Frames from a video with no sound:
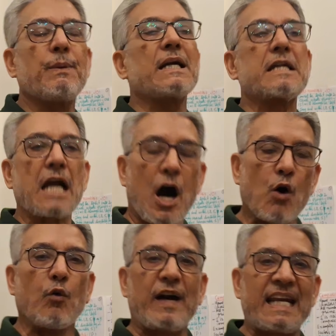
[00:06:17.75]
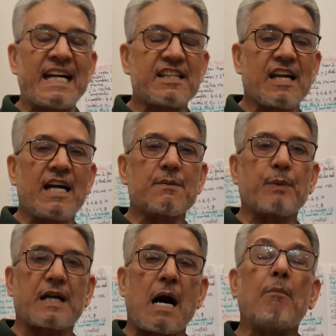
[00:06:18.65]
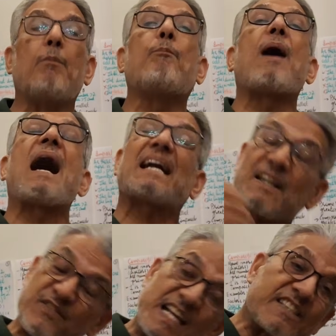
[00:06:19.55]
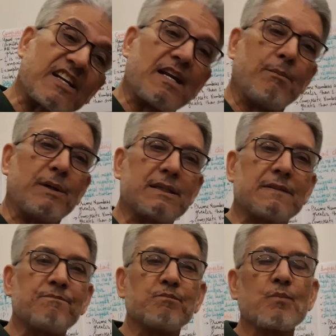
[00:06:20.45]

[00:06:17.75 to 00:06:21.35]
but now when it has become part of natural numbers,